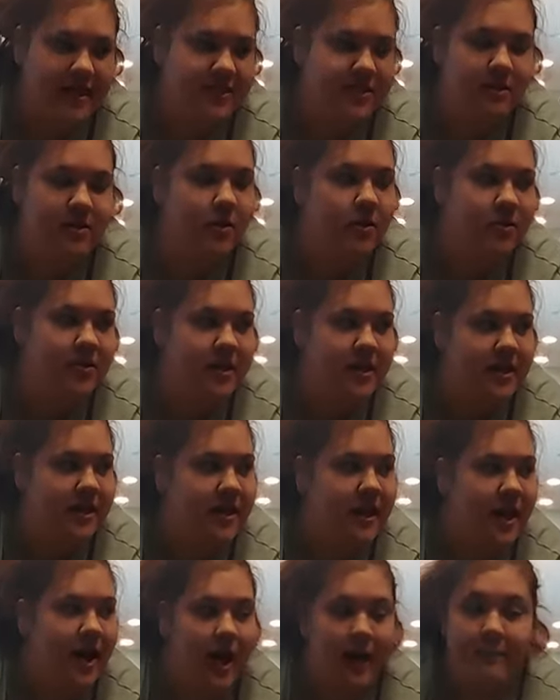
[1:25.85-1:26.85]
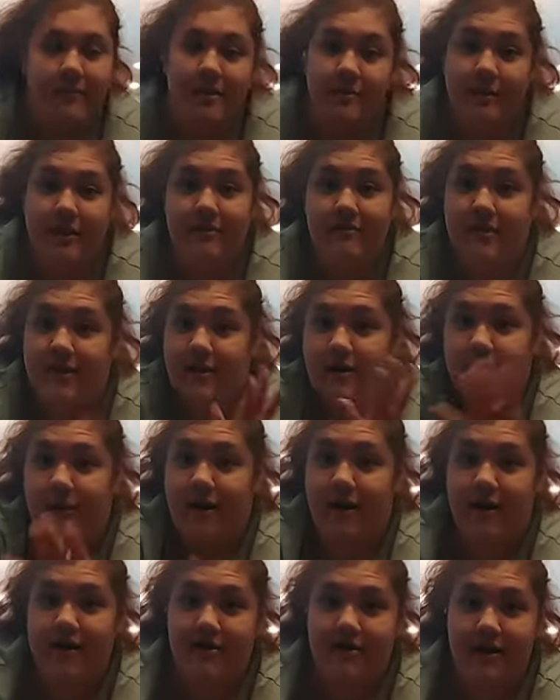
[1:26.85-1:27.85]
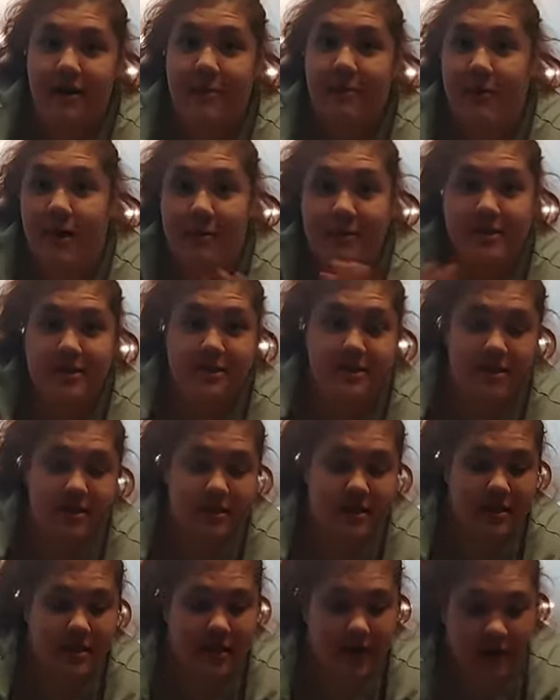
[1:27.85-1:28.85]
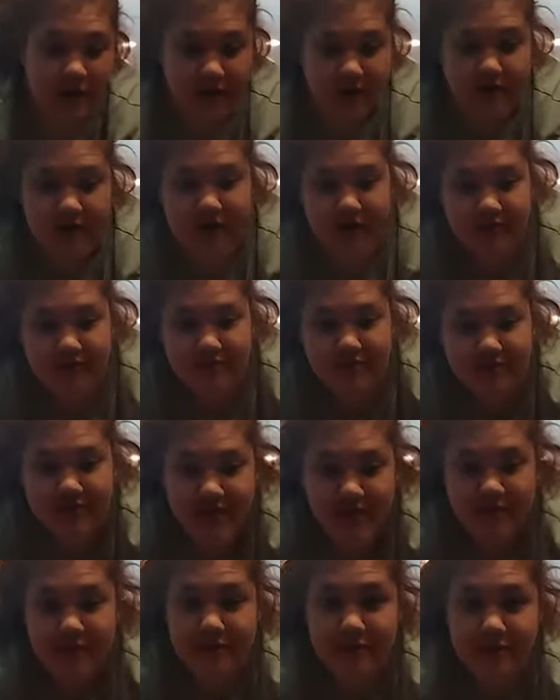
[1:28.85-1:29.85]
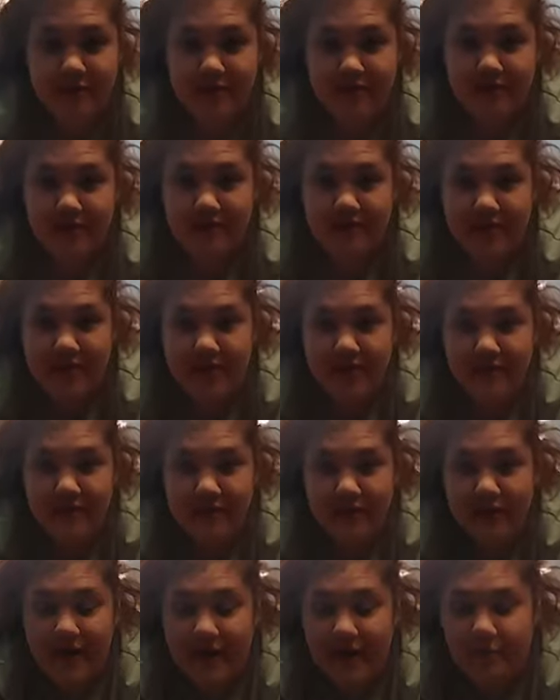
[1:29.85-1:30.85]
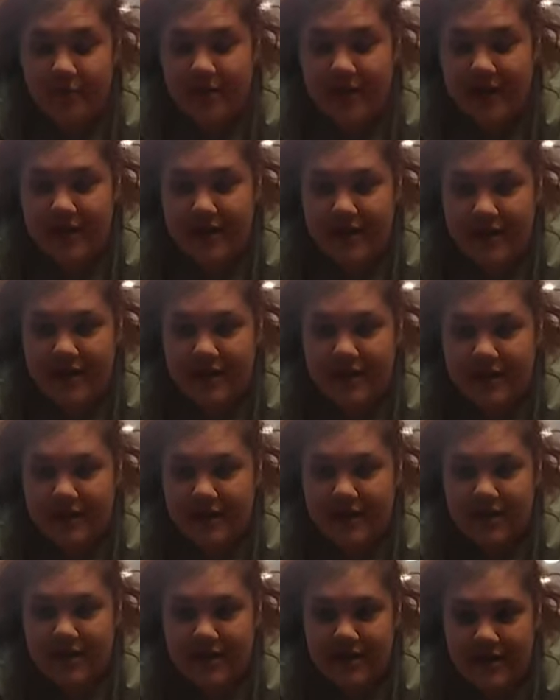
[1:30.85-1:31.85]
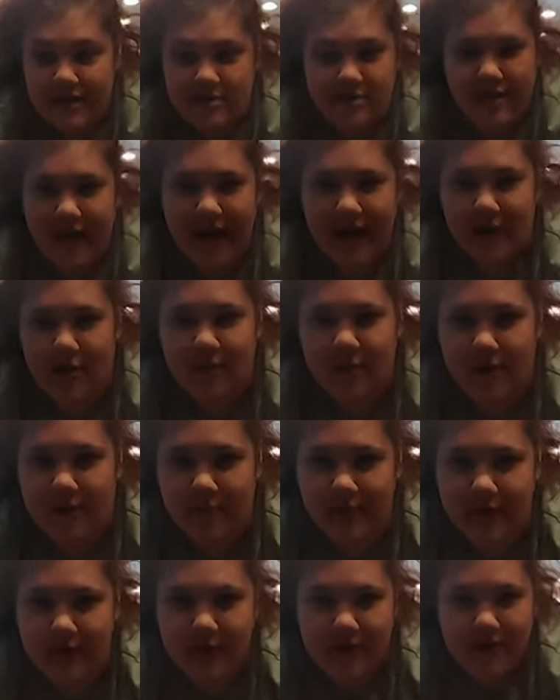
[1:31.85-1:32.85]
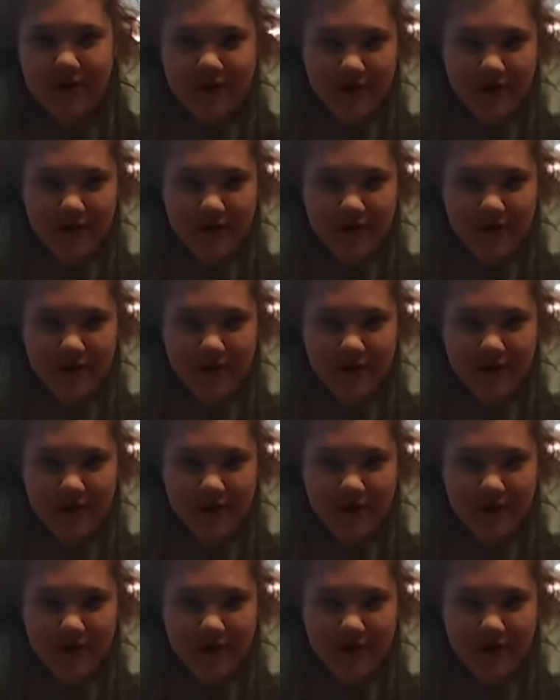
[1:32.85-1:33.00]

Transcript: It's a whole thing. I'm gonna make a video about it. I promise. I know I haven't really uploaded a real video in a while, but like, it's okay. Don't worry about it.